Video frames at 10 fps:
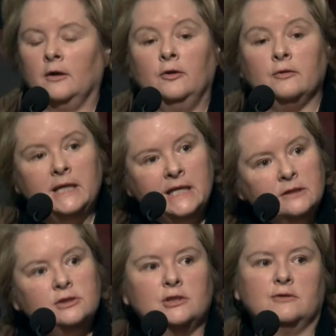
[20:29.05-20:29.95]
who
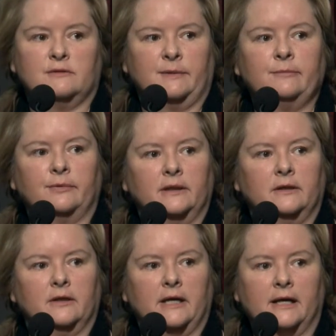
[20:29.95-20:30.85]
hid Jewish people in
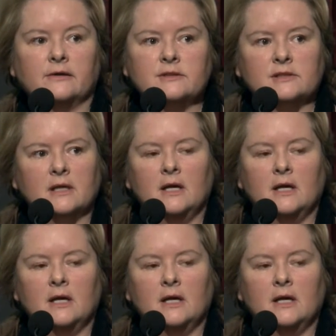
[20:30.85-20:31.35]
her house